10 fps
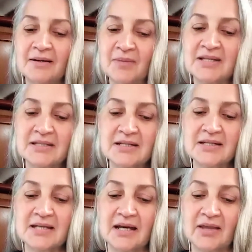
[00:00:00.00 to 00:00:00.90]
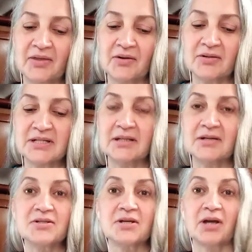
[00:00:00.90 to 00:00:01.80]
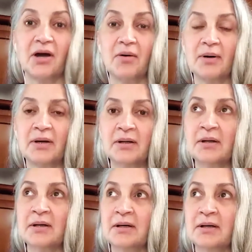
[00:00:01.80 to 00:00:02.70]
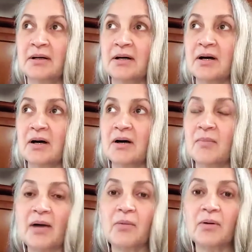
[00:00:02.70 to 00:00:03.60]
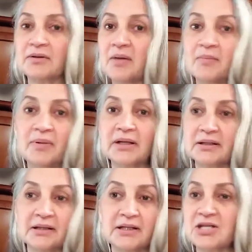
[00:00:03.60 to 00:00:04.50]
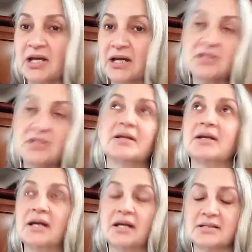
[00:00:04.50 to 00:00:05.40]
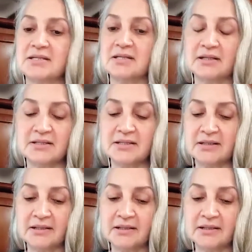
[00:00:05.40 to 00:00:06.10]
Like Cindy said, 13 years ago, my world completely changed in an instant.